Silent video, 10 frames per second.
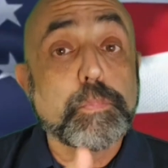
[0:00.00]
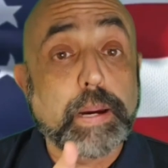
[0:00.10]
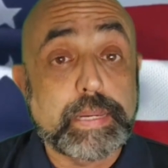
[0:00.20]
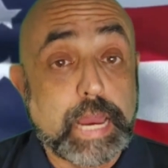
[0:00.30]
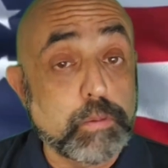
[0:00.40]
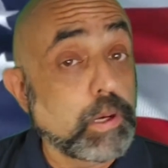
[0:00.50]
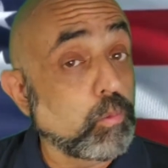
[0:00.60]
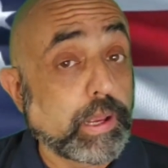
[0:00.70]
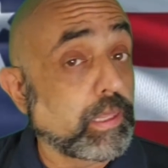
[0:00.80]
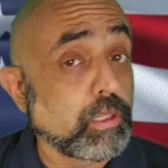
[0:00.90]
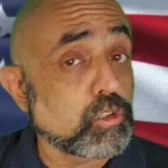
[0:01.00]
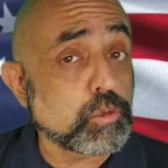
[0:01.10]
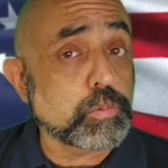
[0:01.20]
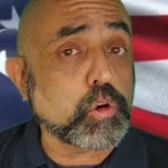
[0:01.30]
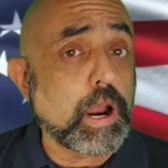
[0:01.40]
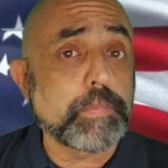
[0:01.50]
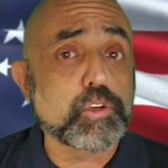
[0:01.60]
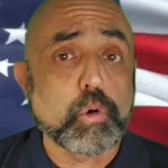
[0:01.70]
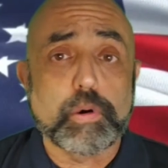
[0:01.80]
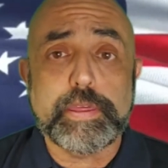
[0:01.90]
By now my regular
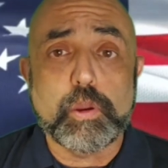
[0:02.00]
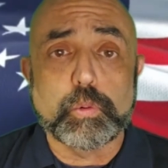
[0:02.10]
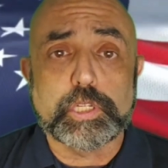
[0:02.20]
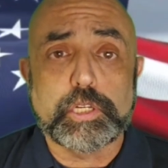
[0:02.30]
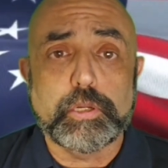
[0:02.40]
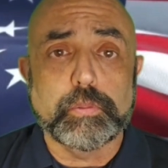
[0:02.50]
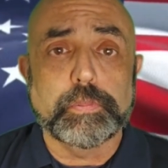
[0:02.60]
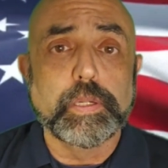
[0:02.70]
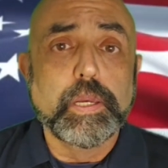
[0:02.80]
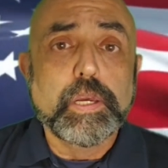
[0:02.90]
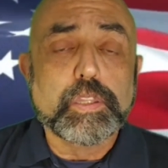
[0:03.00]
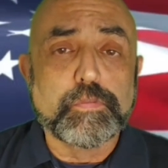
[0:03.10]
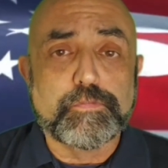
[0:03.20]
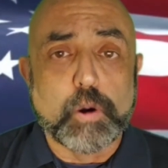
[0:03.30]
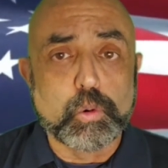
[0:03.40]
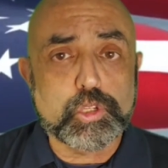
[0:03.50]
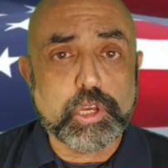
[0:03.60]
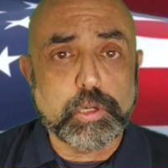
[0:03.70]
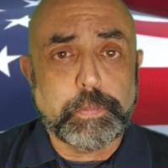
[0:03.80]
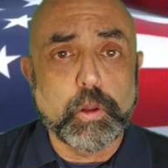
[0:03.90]
subscribers already know what to do. The forward
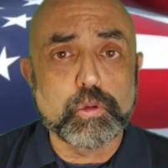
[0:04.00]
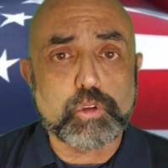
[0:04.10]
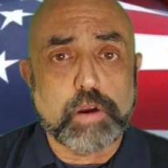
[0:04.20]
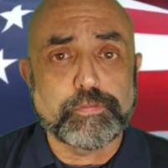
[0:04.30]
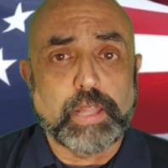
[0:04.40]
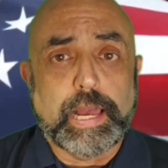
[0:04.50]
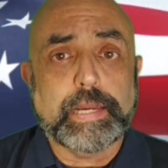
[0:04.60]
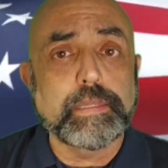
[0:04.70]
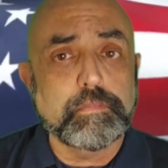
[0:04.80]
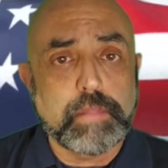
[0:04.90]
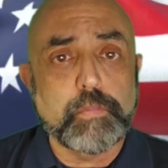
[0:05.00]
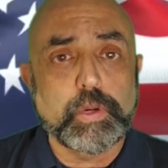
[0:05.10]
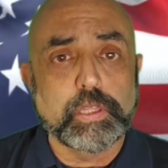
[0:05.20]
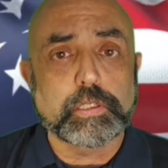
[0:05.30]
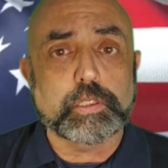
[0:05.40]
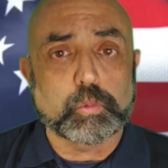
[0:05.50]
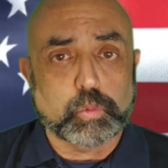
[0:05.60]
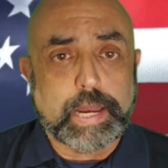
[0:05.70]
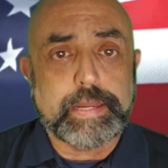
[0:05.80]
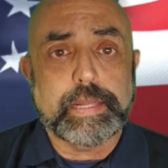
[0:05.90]
center pole is our flag, and then we look at the
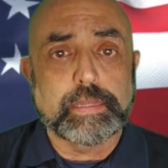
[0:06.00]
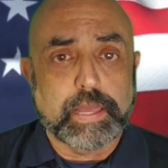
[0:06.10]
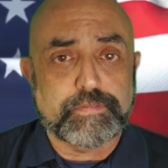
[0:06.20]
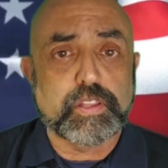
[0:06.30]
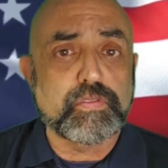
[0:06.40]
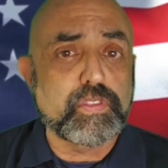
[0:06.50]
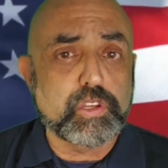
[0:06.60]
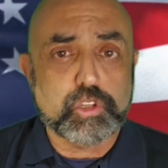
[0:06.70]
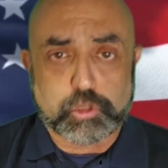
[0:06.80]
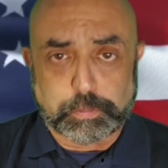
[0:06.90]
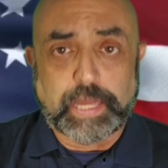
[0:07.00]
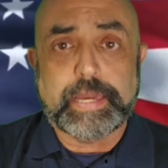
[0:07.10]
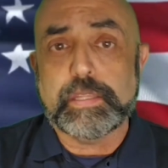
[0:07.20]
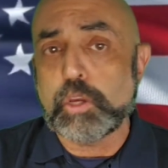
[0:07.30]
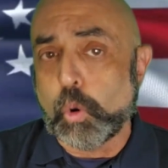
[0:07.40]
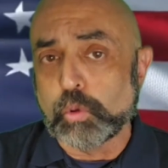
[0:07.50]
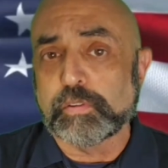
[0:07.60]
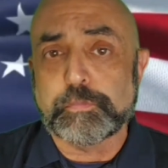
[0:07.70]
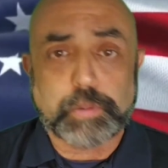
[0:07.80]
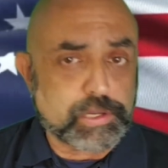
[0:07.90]
right and left of the display in the
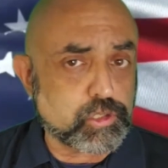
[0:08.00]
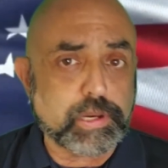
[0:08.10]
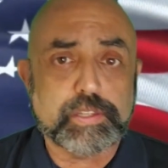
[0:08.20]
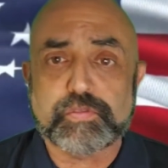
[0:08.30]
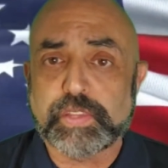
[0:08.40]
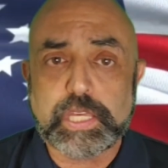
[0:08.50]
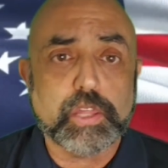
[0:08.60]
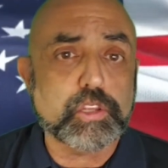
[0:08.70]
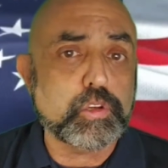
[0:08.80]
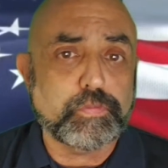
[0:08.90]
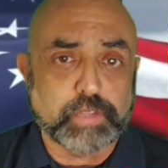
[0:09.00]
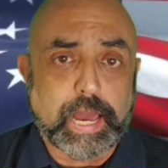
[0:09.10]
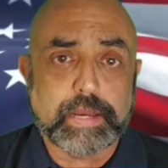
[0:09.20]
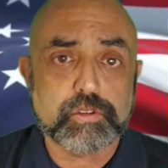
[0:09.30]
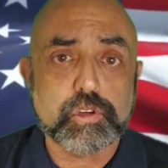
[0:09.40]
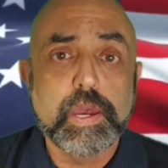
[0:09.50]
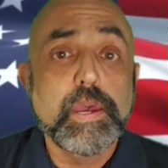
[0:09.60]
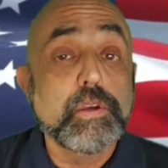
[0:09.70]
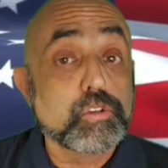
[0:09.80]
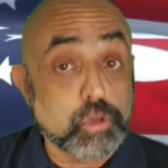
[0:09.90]
order of precedence for the other two flags.
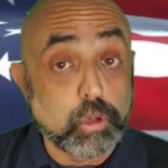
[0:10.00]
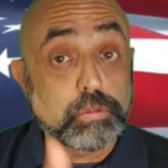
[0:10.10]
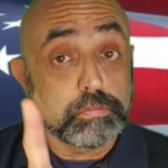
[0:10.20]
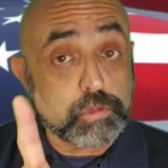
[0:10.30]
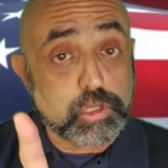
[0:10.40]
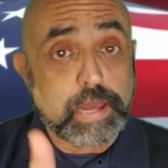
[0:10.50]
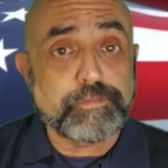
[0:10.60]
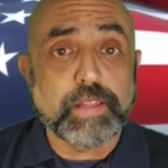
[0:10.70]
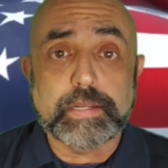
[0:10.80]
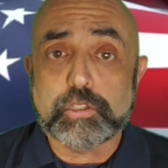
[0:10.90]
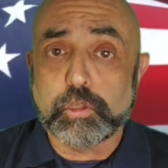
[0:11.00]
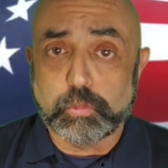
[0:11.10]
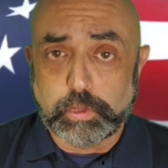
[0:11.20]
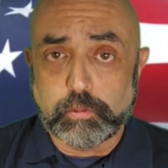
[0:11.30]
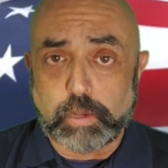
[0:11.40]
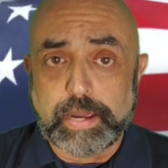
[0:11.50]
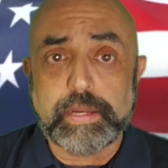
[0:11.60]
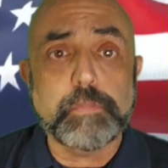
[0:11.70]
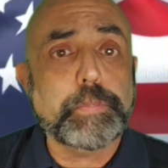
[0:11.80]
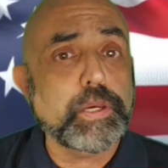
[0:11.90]
So, state flag to the rear
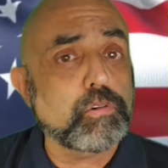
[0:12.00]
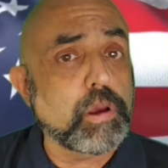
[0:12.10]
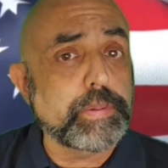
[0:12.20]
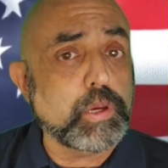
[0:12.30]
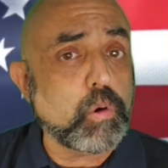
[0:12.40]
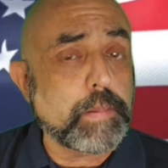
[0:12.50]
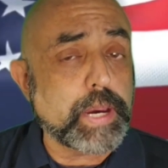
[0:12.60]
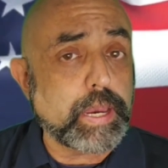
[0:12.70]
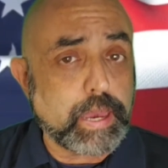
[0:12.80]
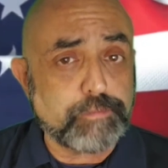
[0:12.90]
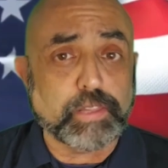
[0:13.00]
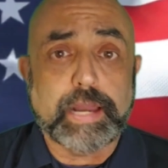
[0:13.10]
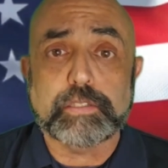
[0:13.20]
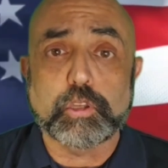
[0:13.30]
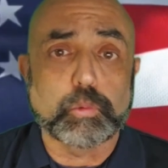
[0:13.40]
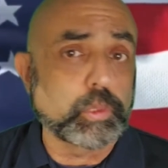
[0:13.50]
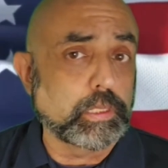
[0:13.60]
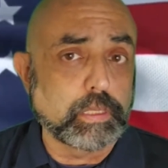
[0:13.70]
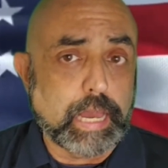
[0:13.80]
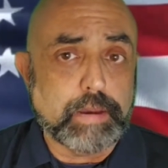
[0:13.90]
right and POW/MIA flag to the
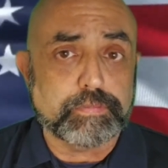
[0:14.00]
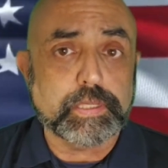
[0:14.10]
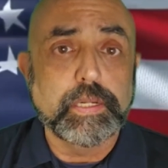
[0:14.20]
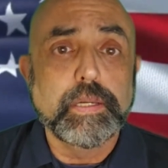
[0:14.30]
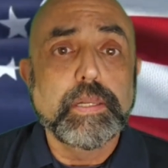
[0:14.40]
rear left.